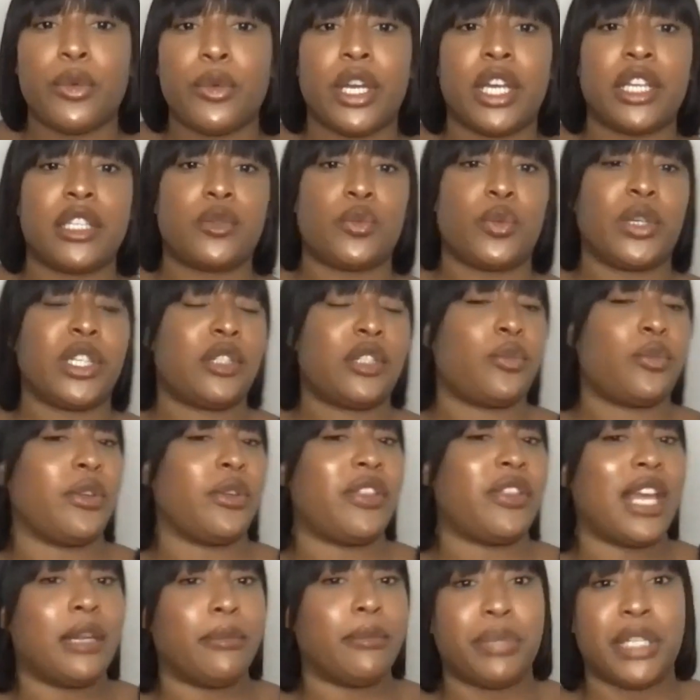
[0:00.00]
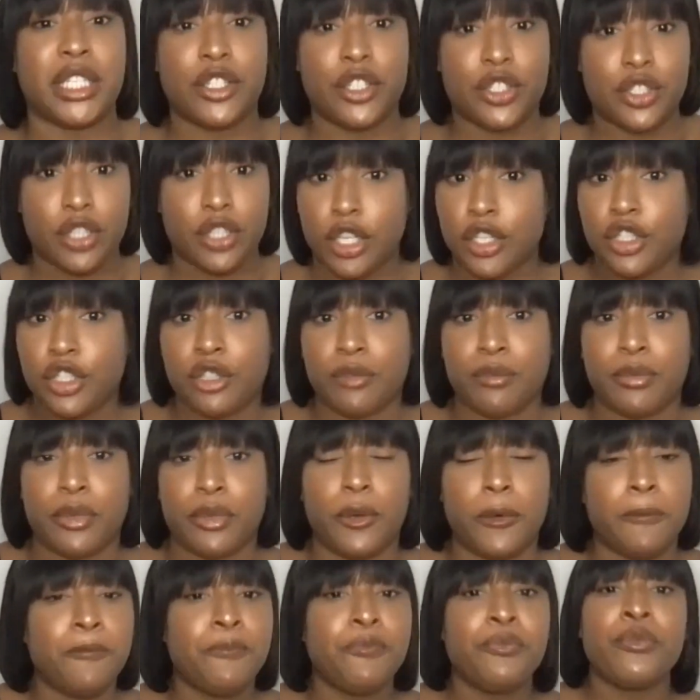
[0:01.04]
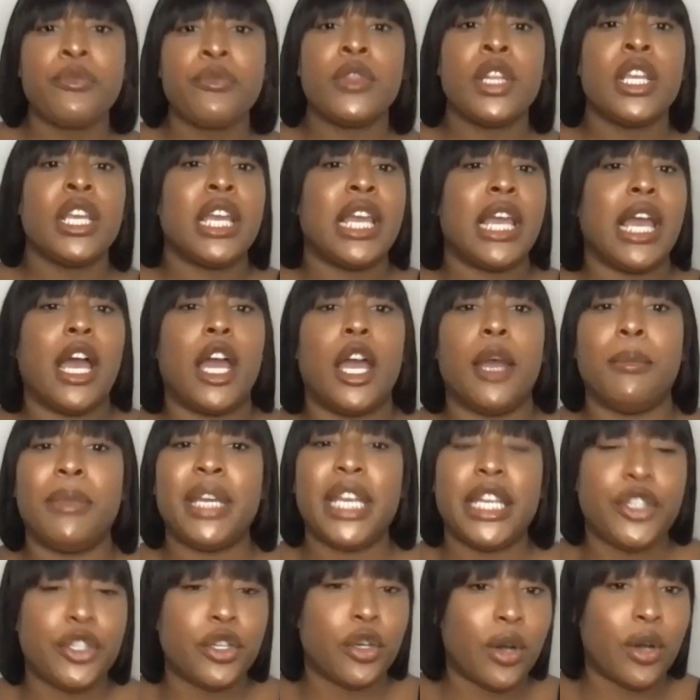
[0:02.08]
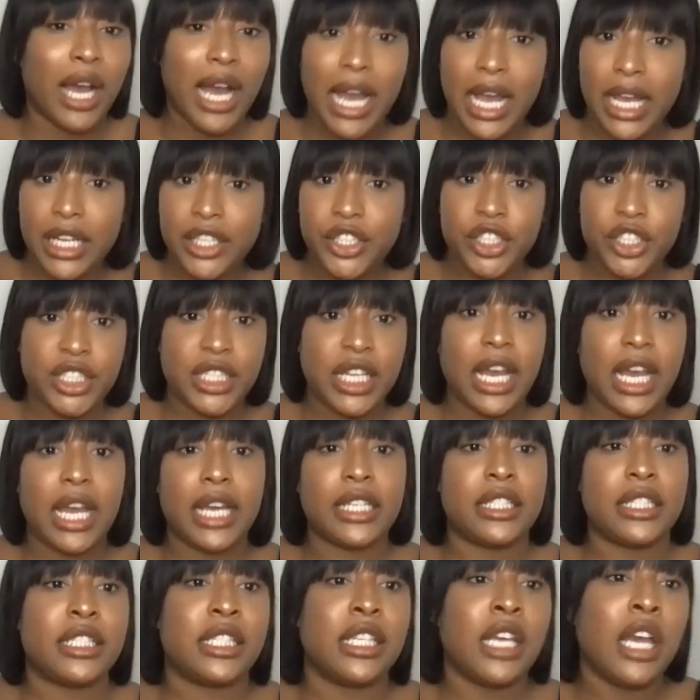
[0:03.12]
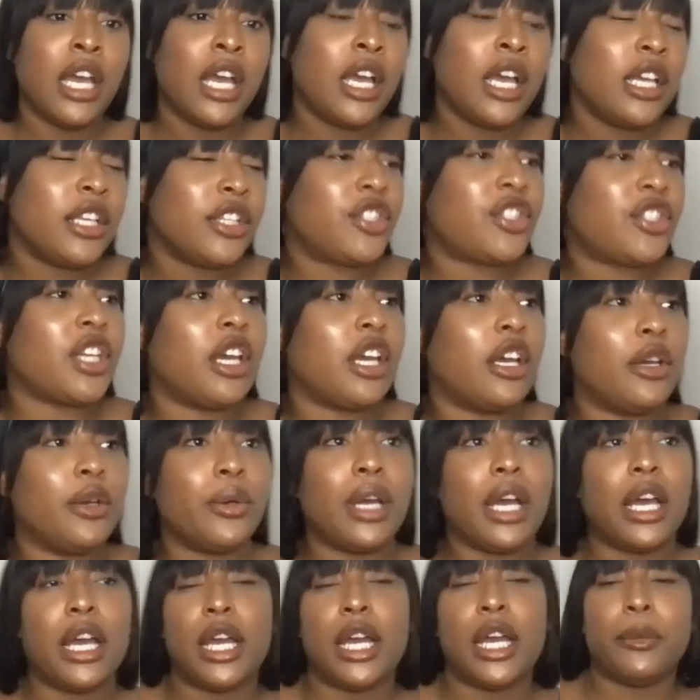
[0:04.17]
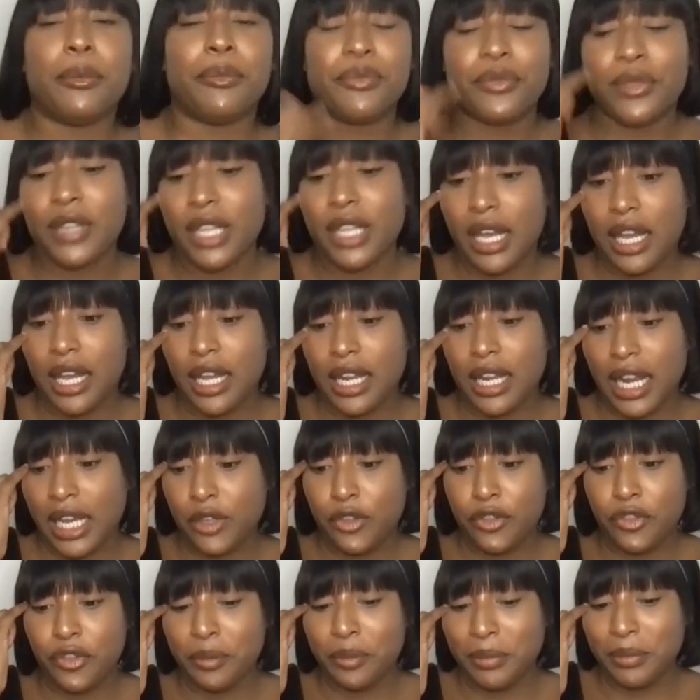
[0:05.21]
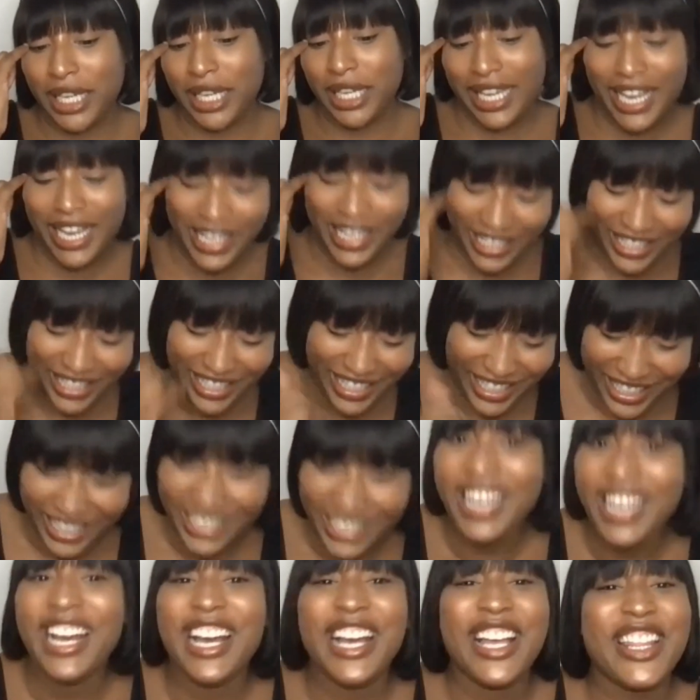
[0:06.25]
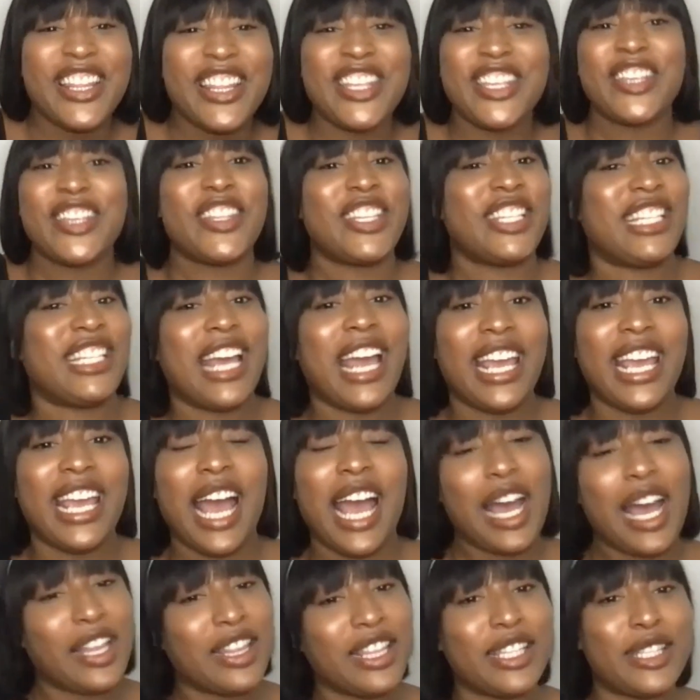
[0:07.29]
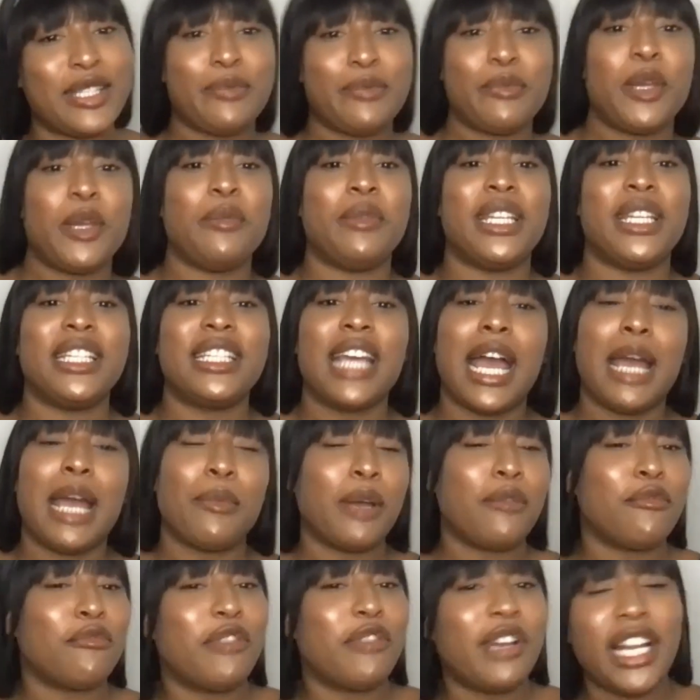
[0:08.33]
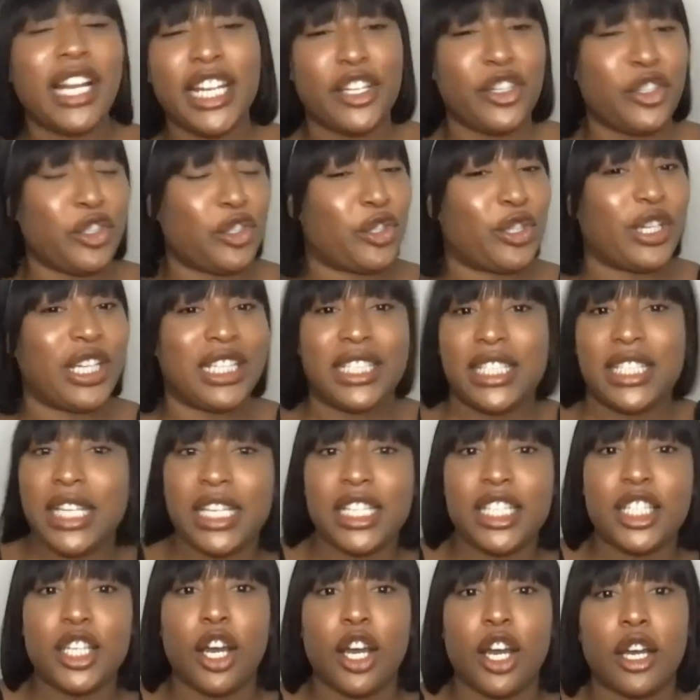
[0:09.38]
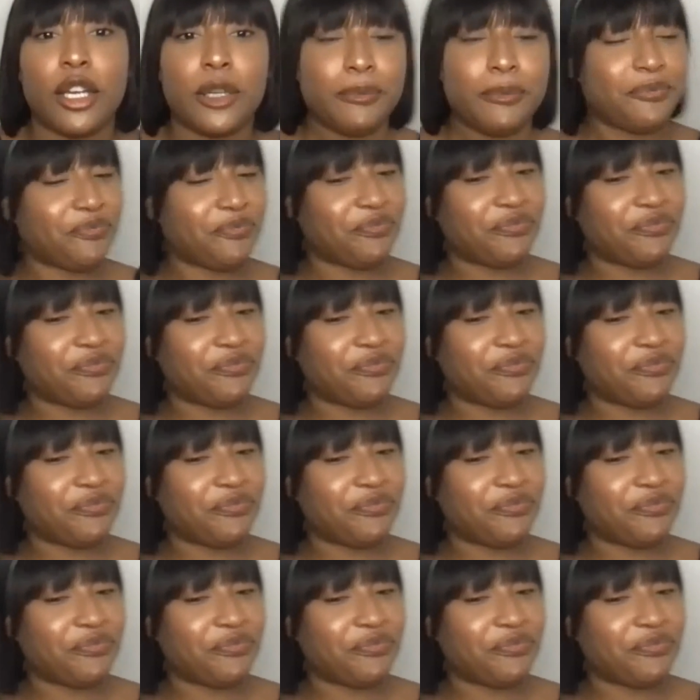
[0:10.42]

words, which will then be searchable in your hashtags. So like for me, the other day, at this moment in time, I'm really enjoying TikTok.